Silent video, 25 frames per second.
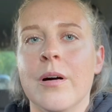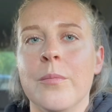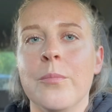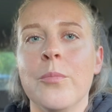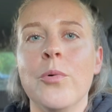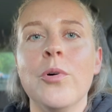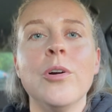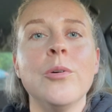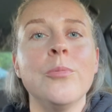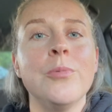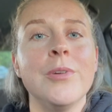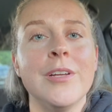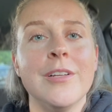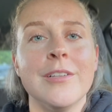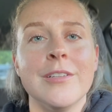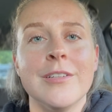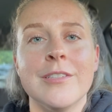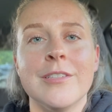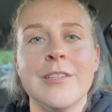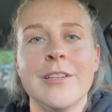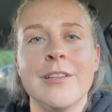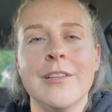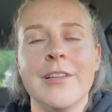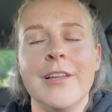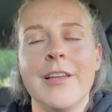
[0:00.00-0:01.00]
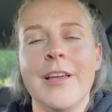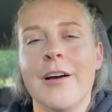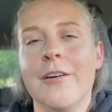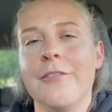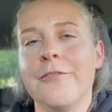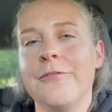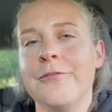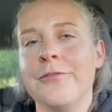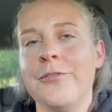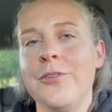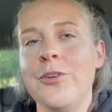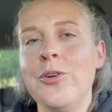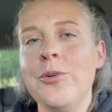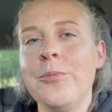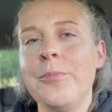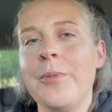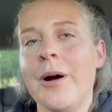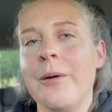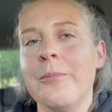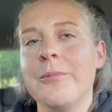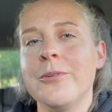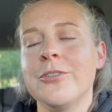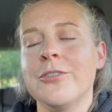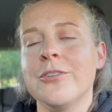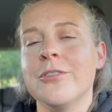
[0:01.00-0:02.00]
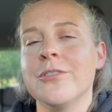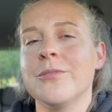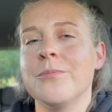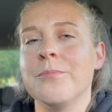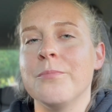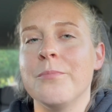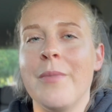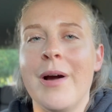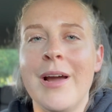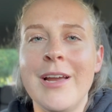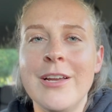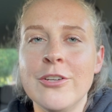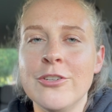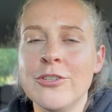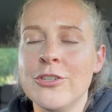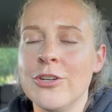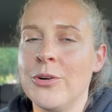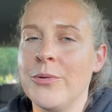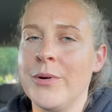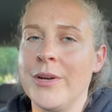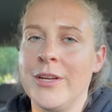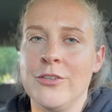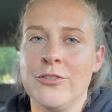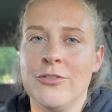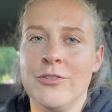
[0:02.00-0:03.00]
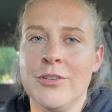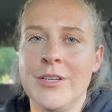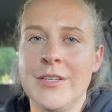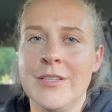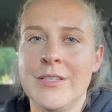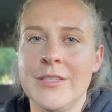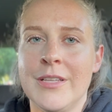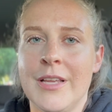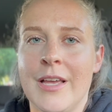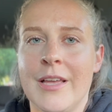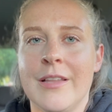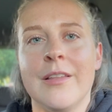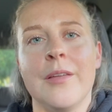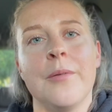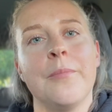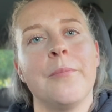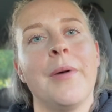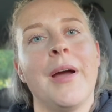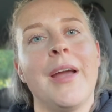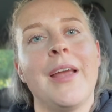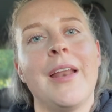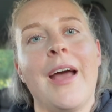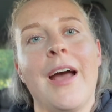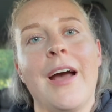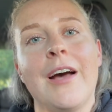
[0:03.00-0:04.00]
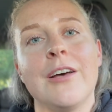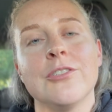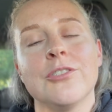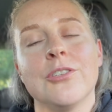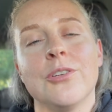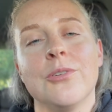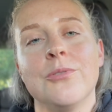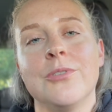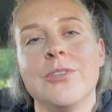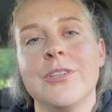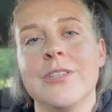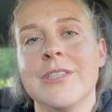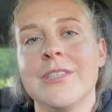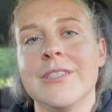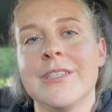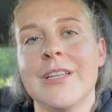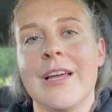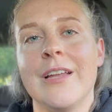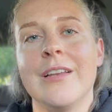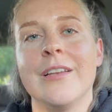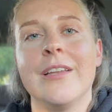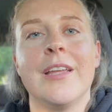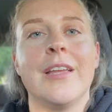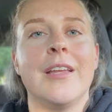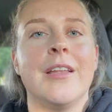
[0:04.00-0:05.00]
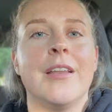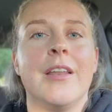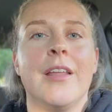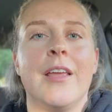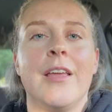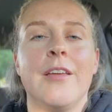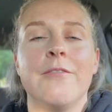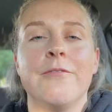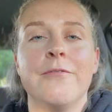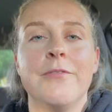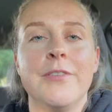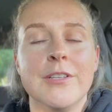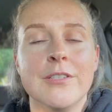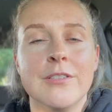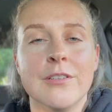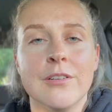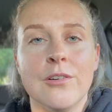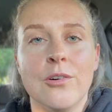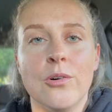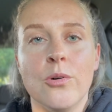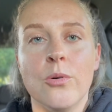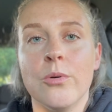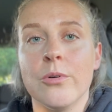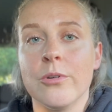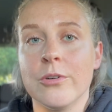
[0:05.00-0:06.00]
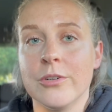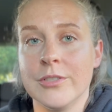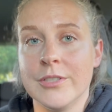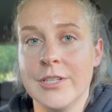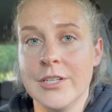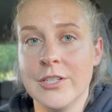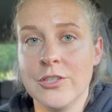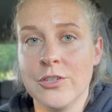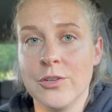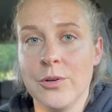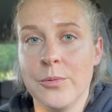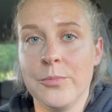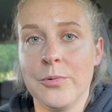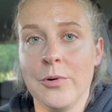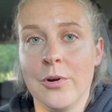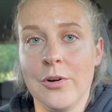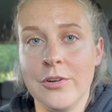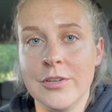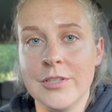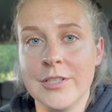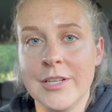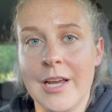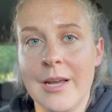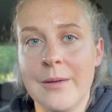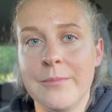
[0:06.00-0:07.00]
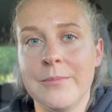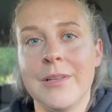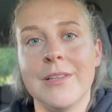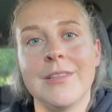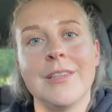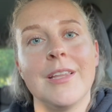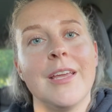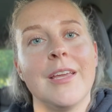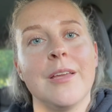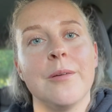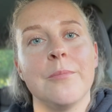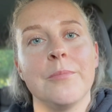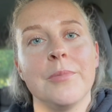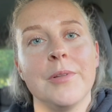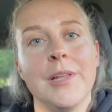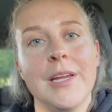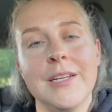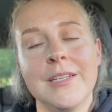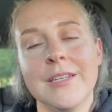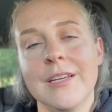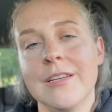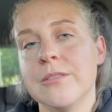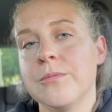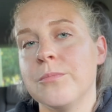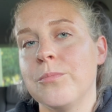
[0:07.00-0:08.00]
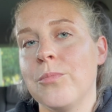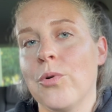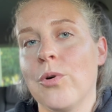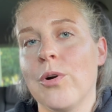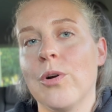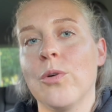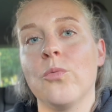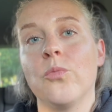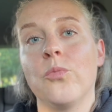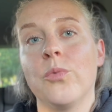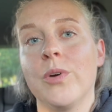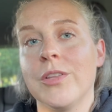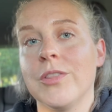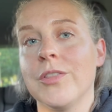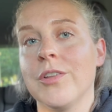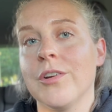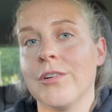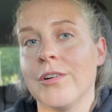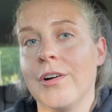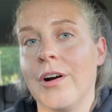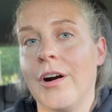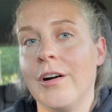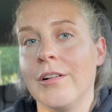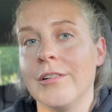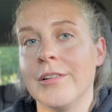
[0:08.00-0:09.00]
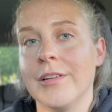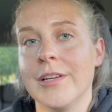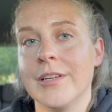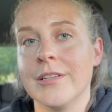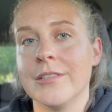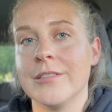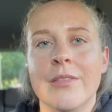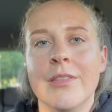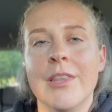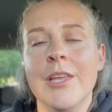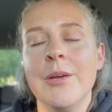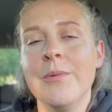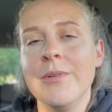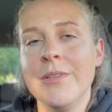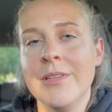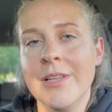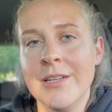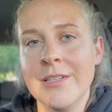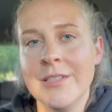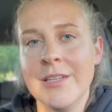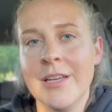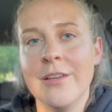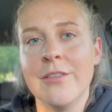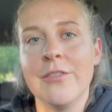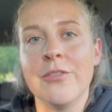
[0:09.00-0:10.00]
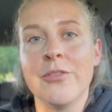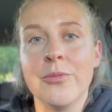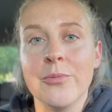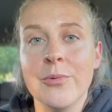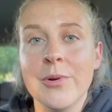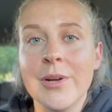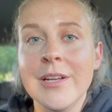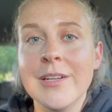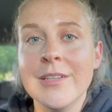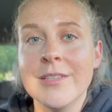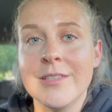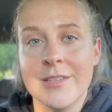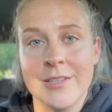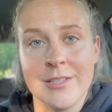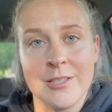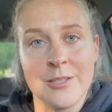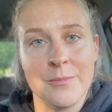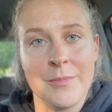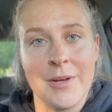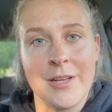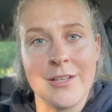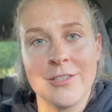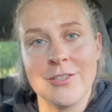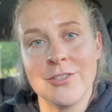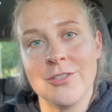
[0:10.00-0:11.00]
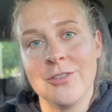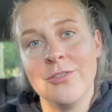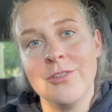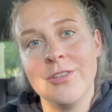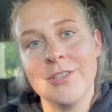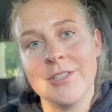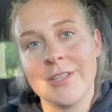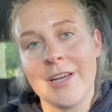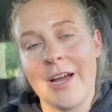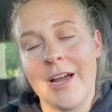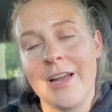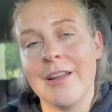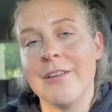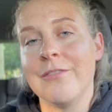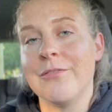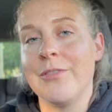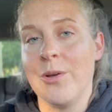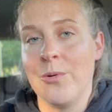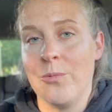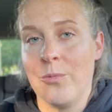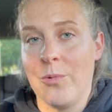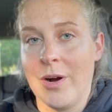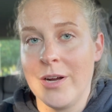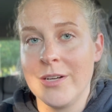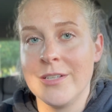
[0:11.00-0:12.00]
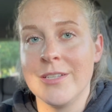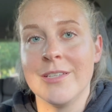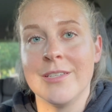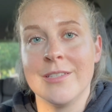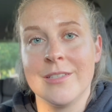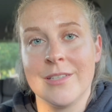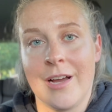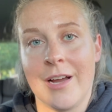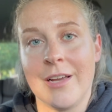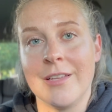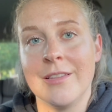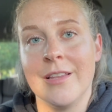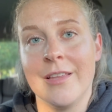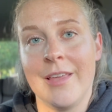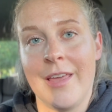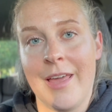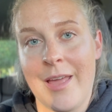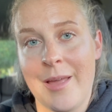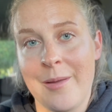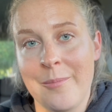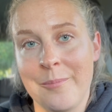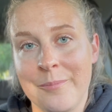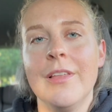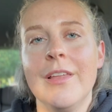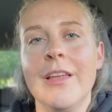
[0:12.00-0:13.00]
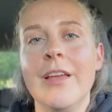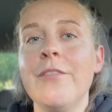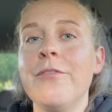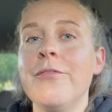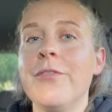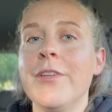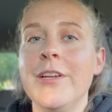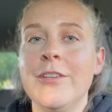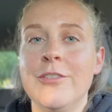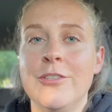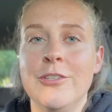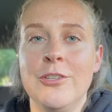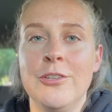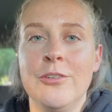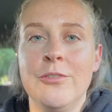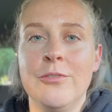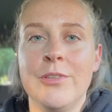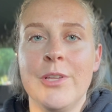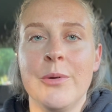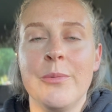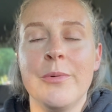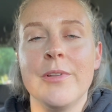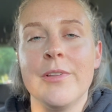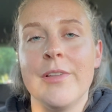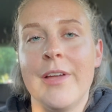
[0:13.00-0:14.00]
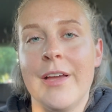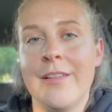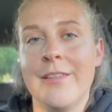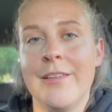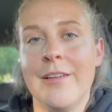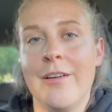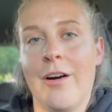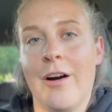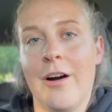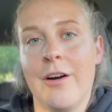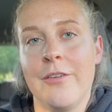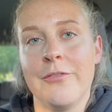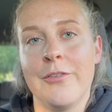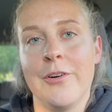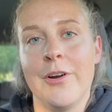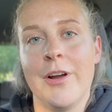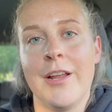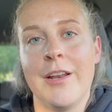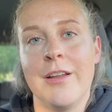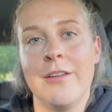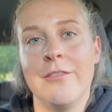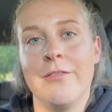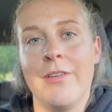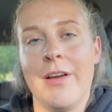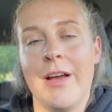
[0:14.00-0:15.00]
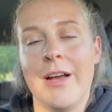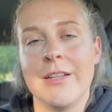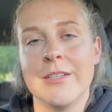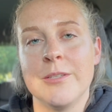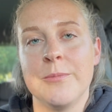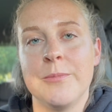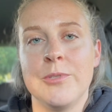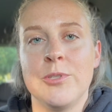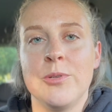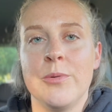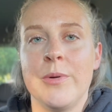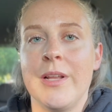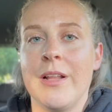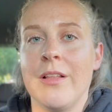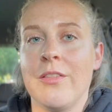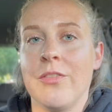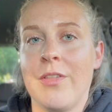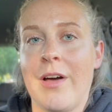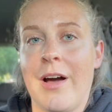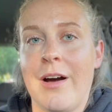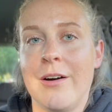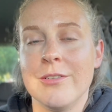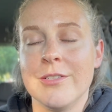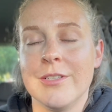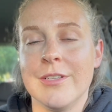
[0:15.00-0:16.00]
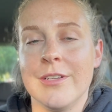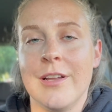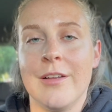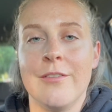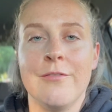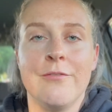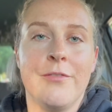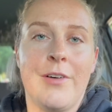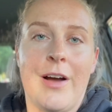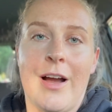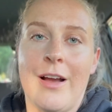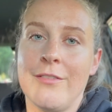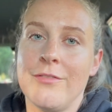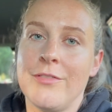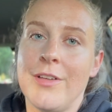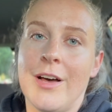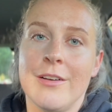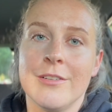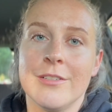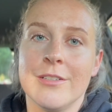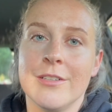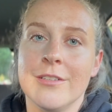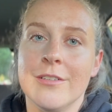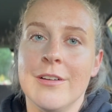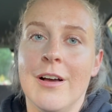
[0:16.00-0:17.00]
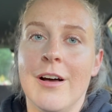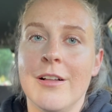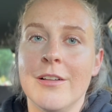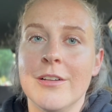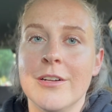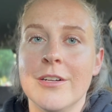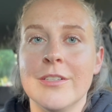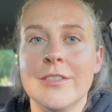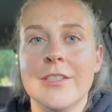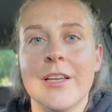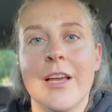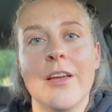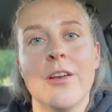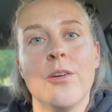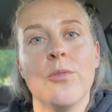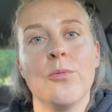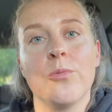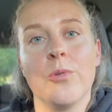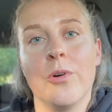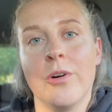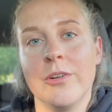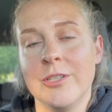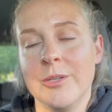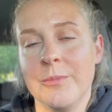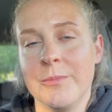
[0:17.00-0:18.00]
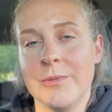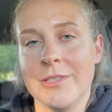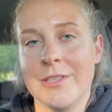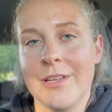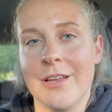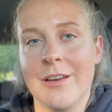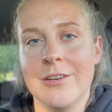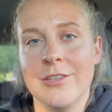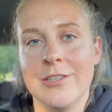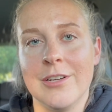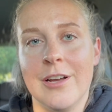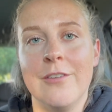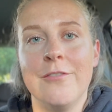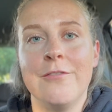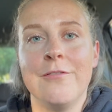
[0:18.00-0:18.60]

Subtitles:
More realistically, a few publishers might show interest and they might ask you to send in a physical or digital prototype that they can playtest more with their colleagues. They would then take 3 to 6 months to decide if they want to sign the game. If they do, they would likely offer an advance between $1,000 and $5,000 and a royalty percentage of